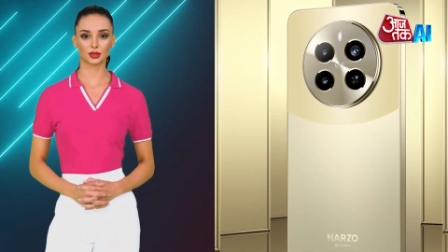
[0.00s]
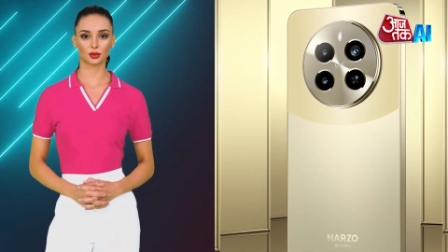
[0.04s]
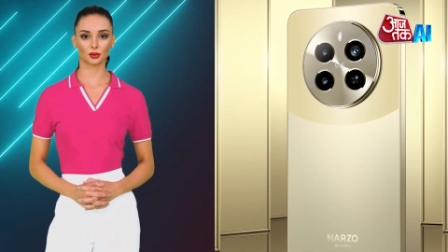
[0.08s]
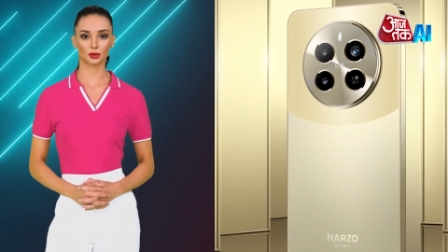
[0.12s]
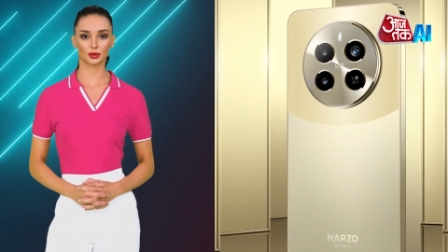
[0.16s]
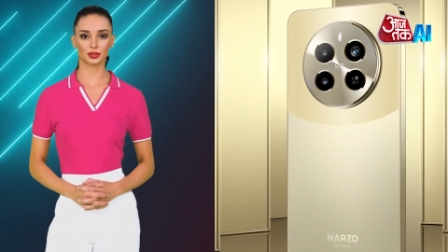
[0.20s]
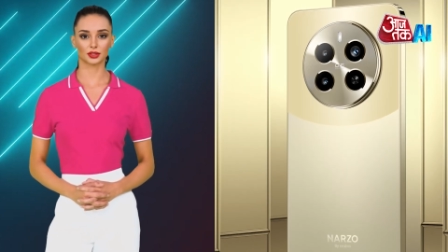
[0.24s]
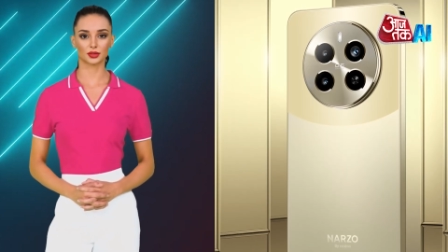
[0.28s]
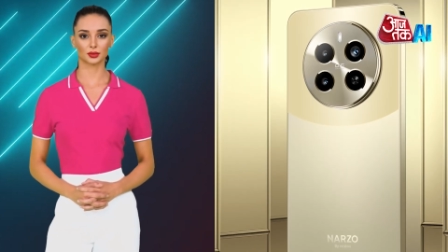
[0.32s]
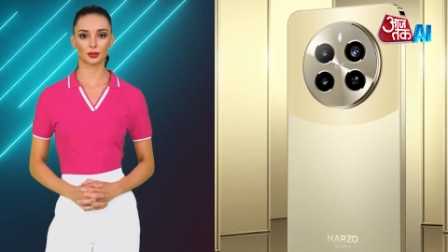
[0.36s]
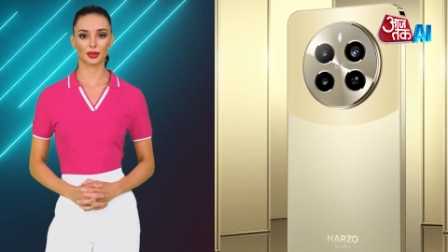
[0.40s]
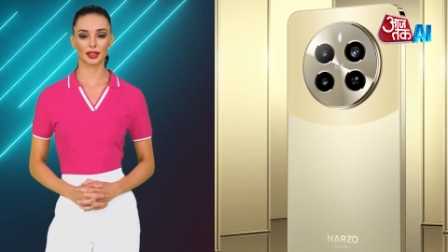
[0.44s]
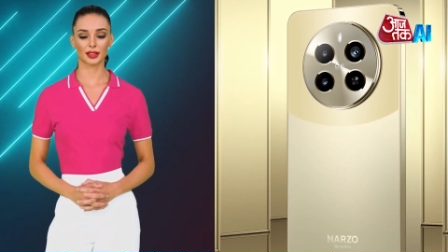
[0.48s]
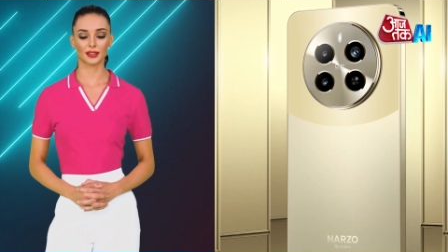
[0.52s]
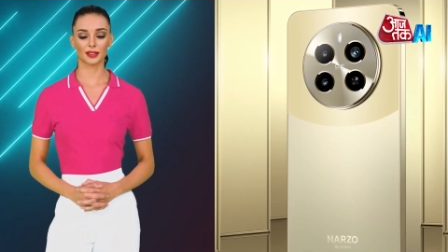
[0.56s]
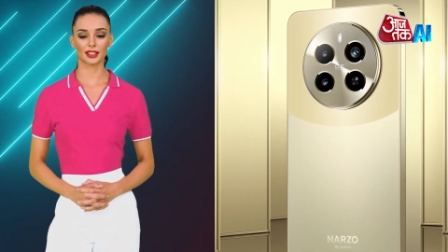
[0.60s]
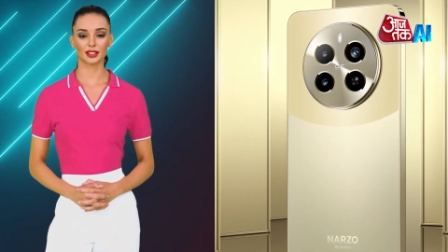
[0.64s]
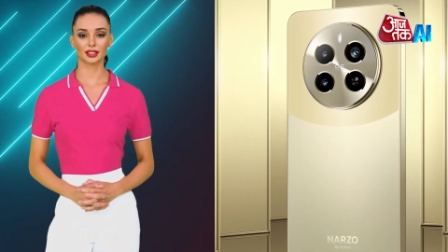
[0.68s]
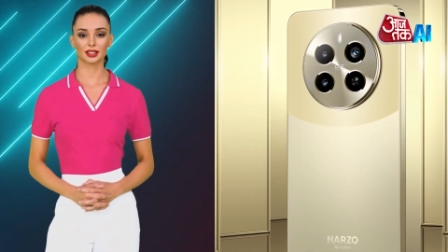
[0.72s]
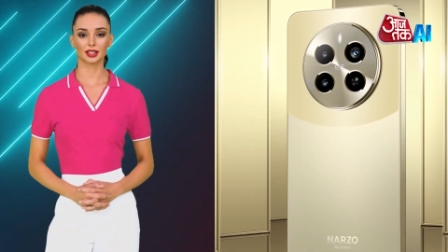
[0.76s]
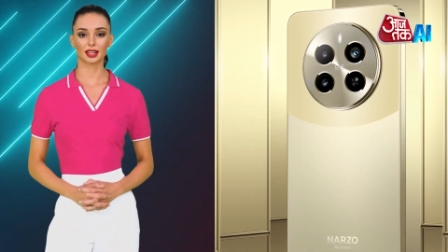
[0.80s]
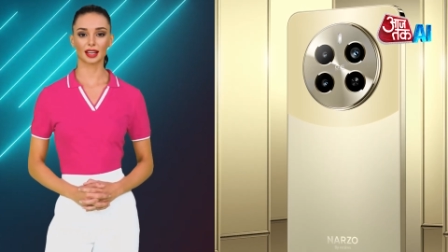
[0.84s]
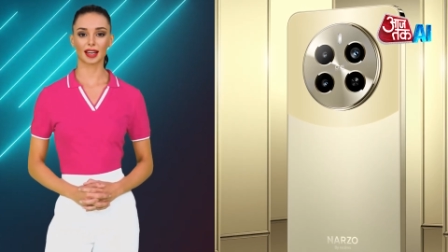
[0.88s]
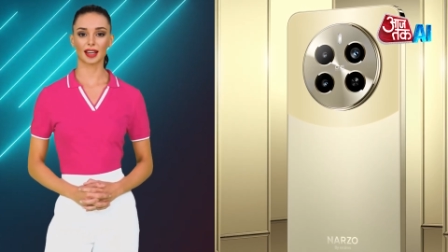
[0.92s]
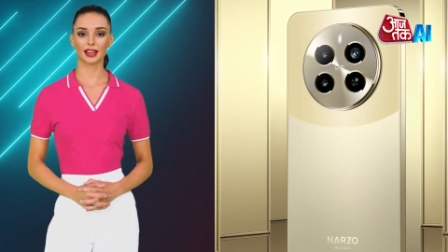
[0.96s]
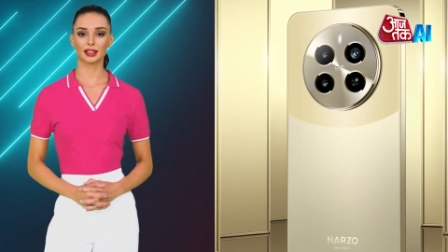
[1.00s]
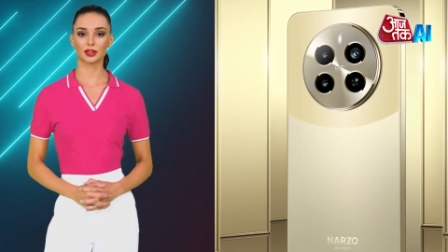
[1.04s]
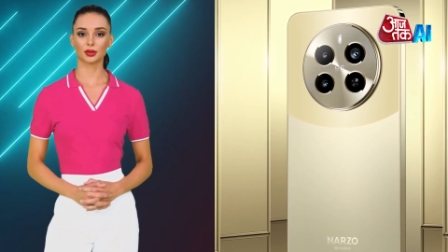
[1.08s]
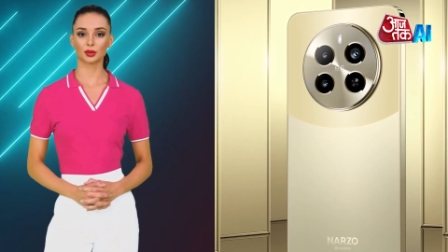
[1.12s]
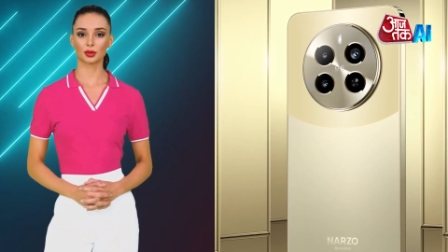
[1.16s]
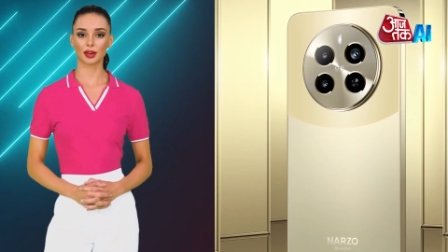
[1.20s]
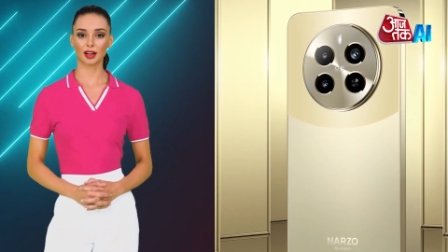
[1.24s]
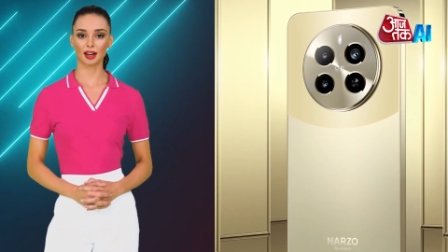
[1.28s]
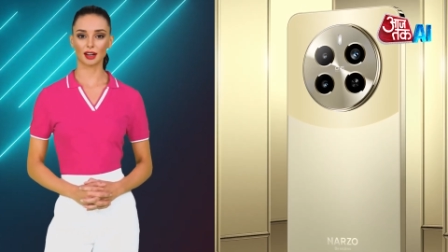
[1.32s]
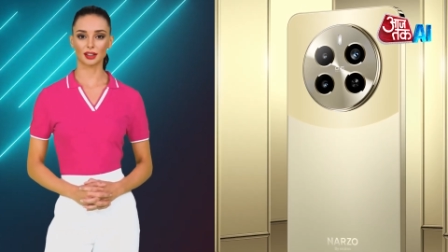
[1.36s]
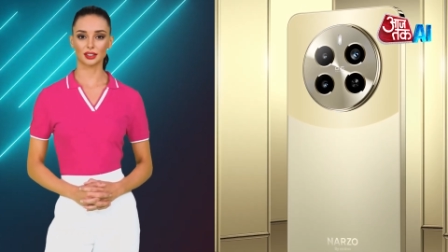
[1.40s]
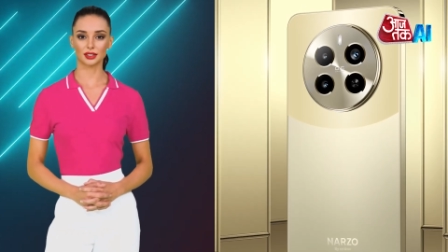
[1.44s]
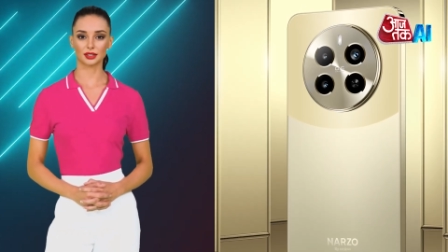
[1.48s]
storage variant and
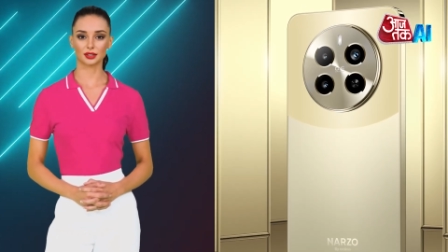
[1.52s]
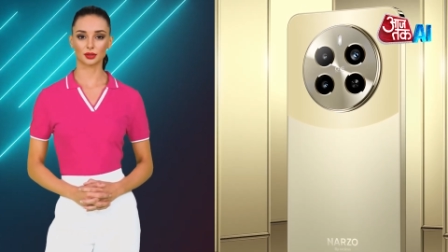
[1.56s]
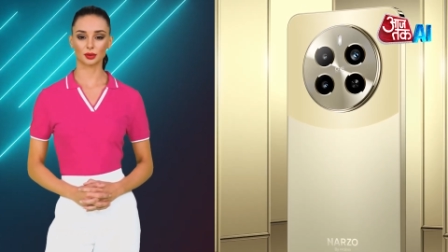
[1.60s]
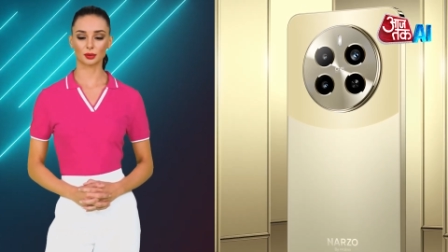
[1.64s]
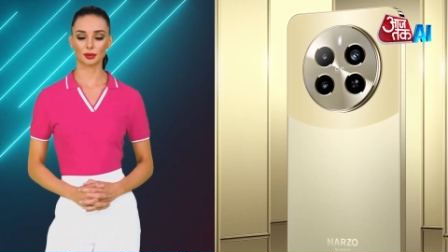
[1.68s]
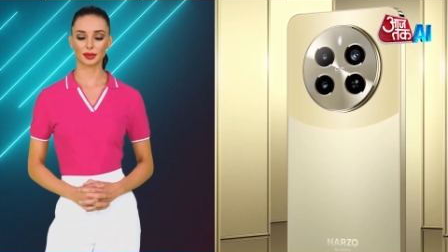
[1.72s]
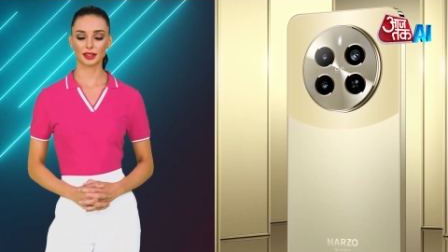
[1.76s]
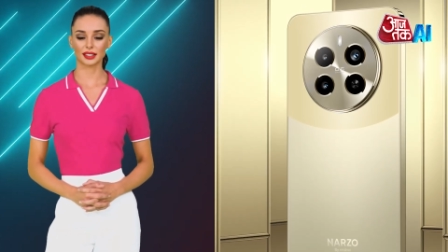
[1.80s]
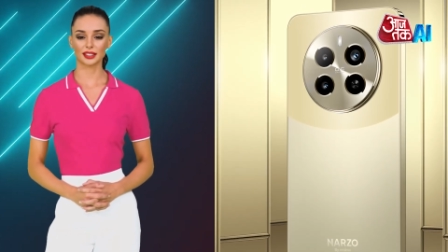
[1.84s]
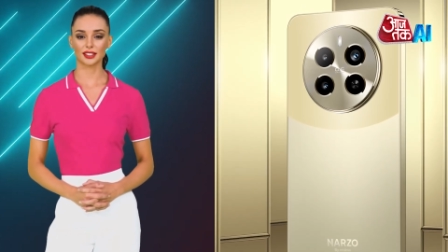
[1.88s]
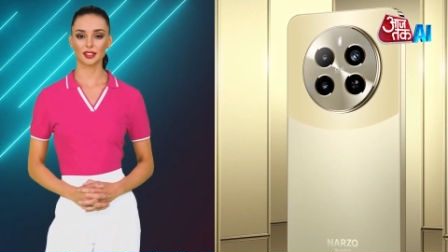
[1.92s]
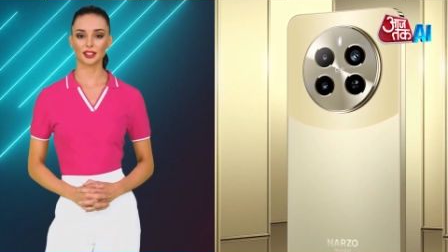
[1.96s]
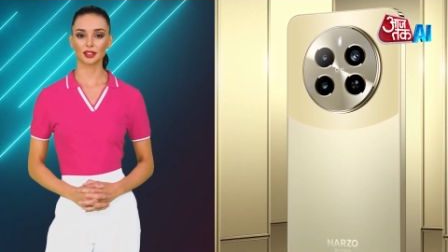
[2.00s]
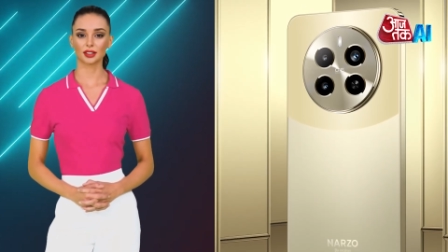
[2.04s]
₹2,000